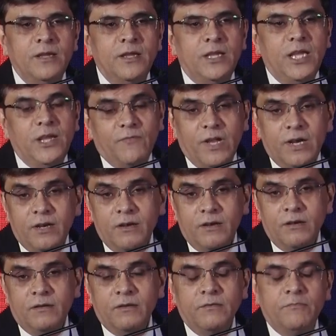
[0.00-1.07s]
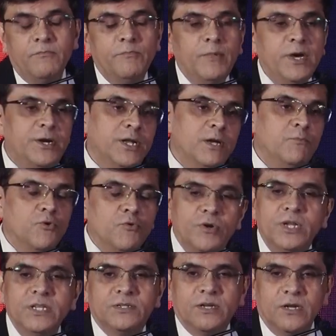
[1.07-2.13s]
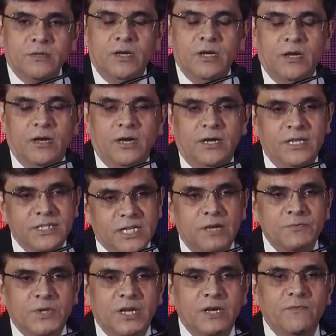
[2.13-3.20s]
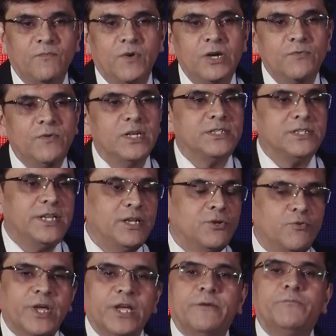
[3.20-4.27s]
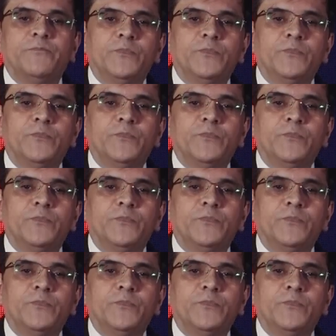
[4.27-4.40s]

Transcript: even maritime route disruption, what we are seeing today.